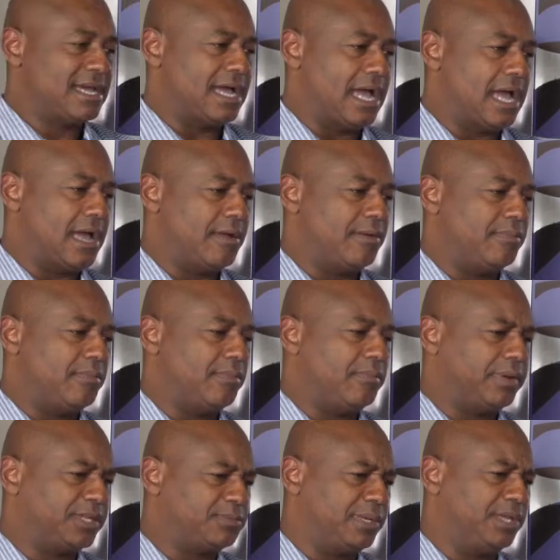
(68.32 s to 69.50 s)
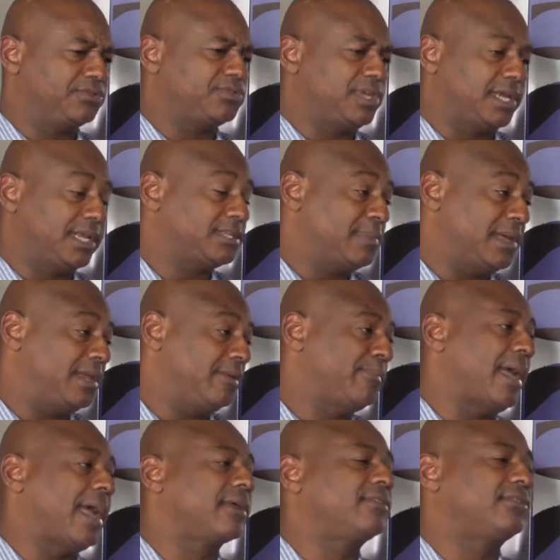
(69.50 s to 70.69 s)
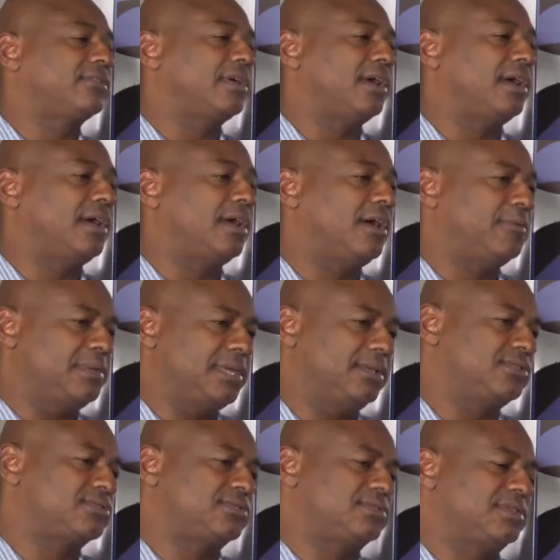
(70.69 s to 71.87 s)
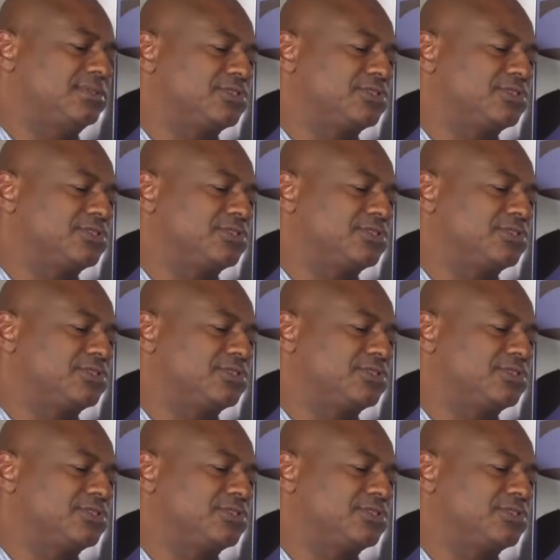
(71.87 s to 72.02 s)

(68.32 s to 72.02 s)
But it's been interesting, and it's made an impact on me, and just in